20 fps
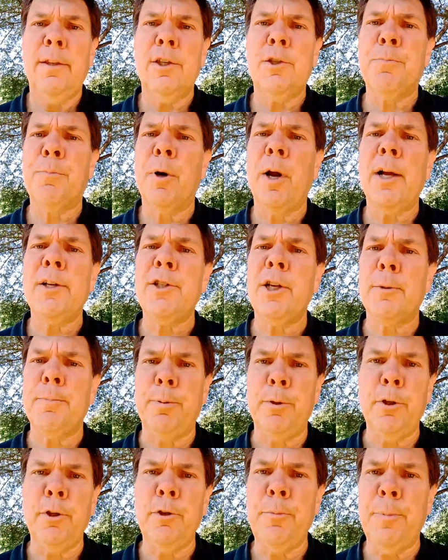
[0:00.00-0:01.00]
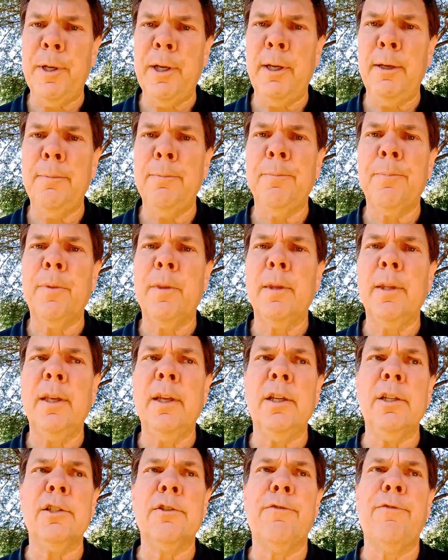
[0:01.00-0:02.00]
This Project Bluebeam
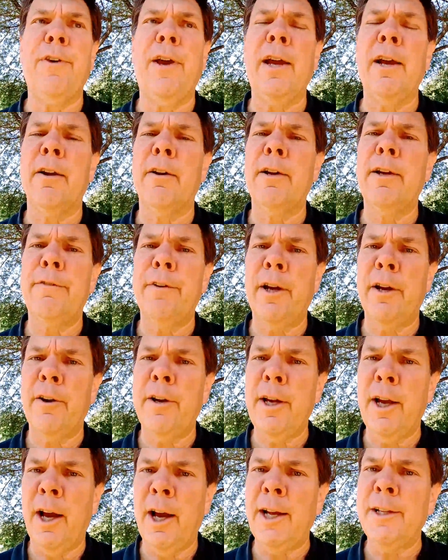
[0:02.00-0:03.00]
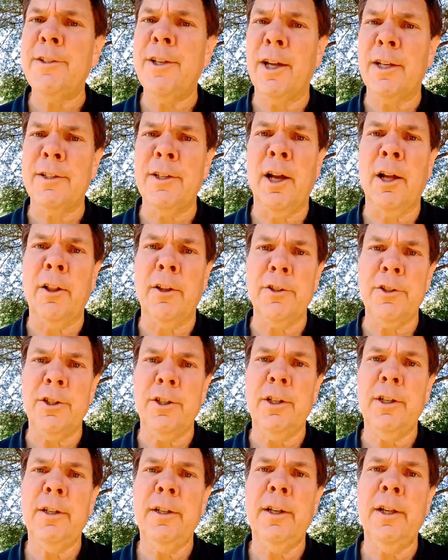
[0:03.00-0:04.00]
is very, very high
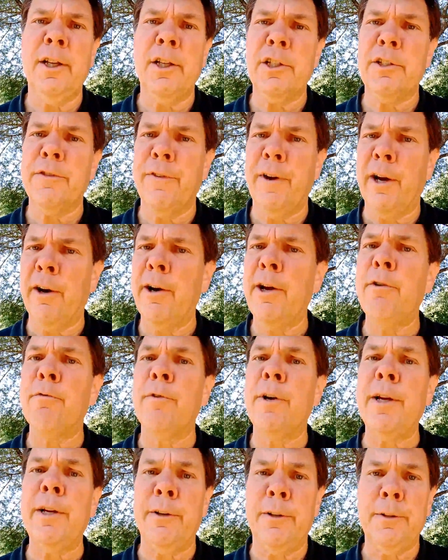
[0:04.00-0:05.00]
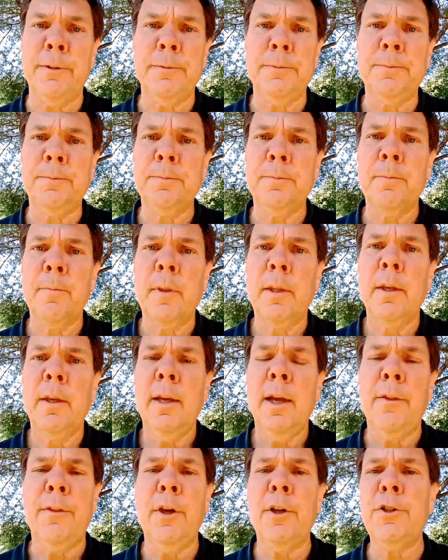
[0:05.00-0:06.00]
technology. It is very real.
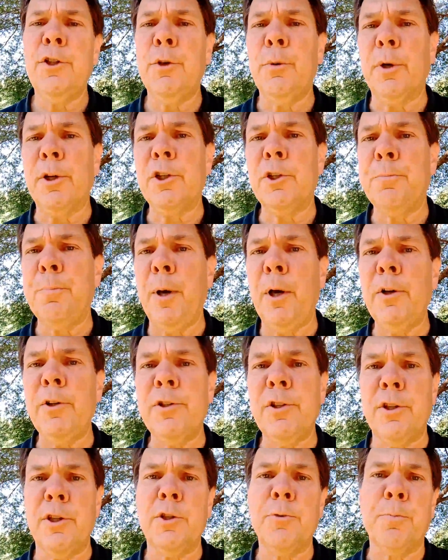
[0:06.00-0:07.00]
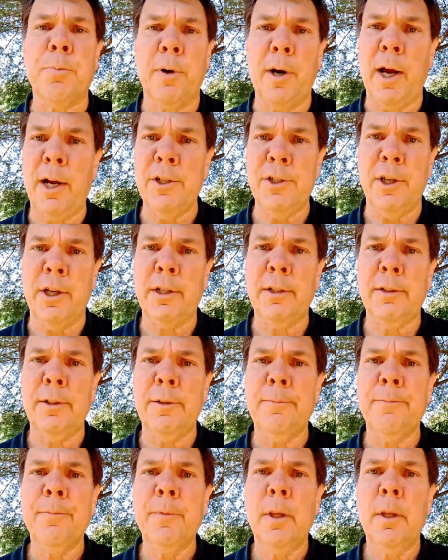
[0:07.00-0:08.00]
And those who expose this project
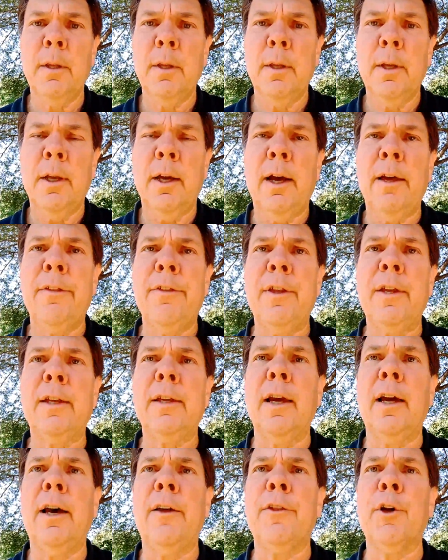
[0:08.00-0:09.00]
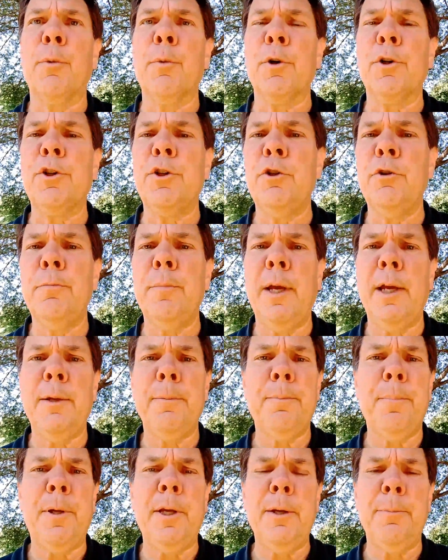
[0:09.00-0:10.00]
I think there were two
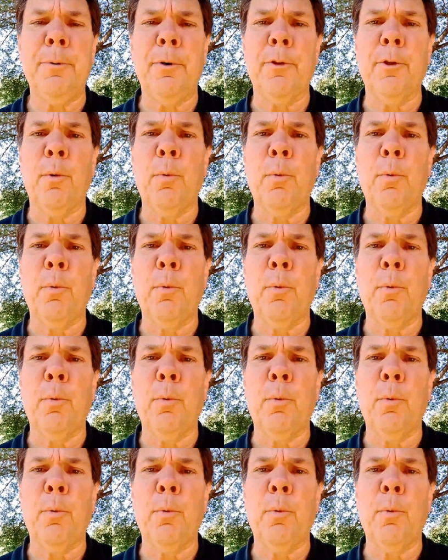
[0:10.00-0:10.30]
main people.